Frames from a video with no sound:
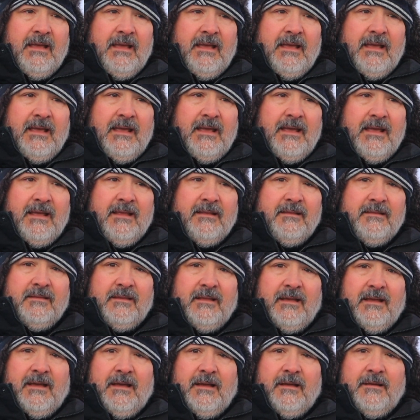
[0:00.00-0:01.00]
and
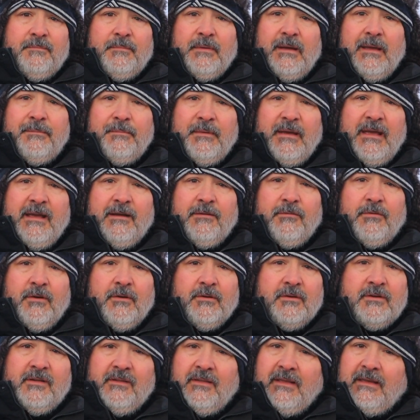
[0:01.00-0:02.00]
uh, my
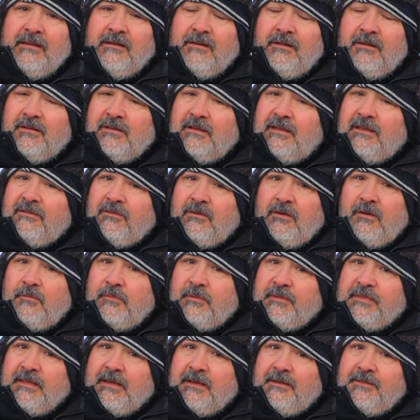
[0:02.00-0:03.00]
macro because I don't leave home
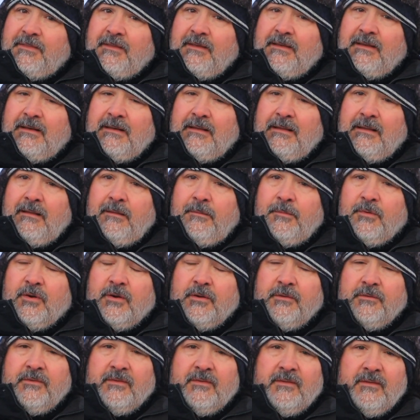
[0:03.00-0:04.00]
without that
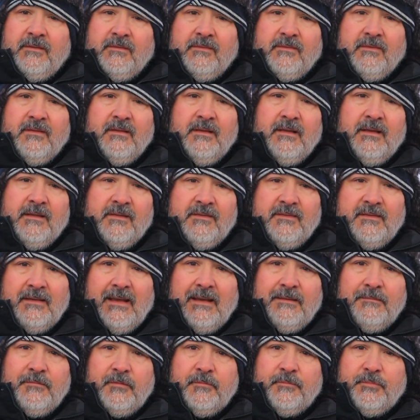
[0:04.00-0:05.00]
anymore since uh,
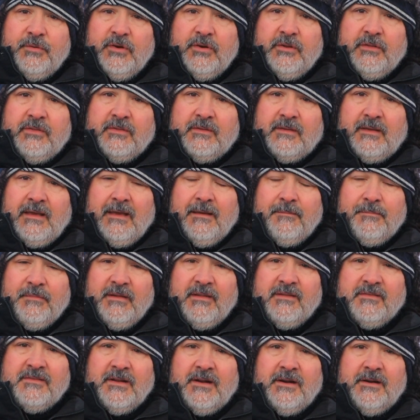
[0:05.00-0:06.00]
Simon Booth got me
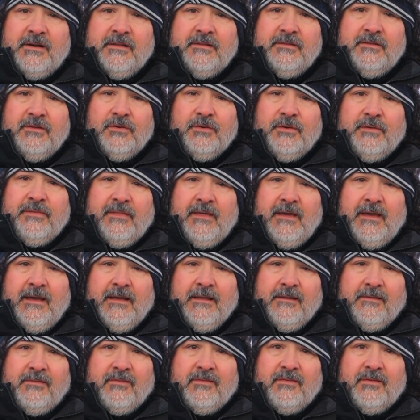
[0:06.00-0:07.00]
started doing
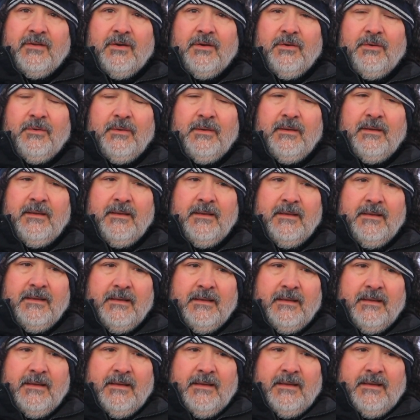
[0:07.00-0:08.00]
that so
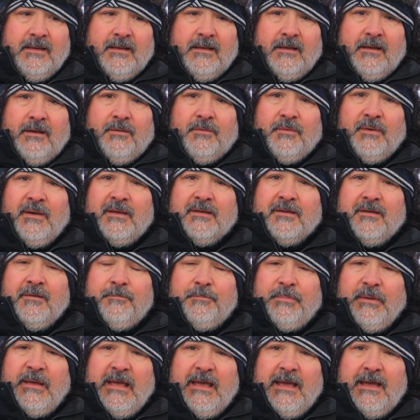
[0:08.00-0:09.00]

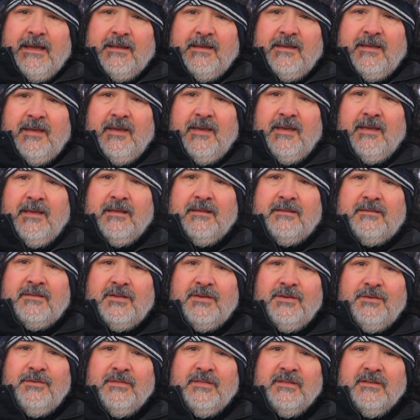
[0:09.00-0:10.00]
welcome back
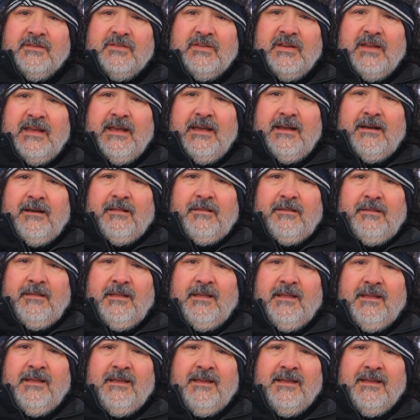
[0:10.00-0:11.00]
to the channel
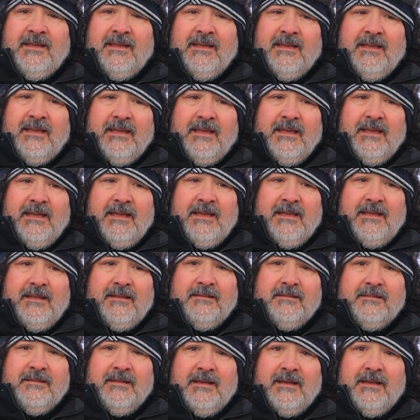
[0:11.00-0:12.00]

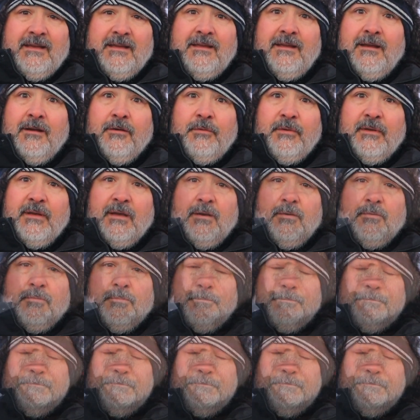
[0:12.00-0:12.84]
and uh, here we go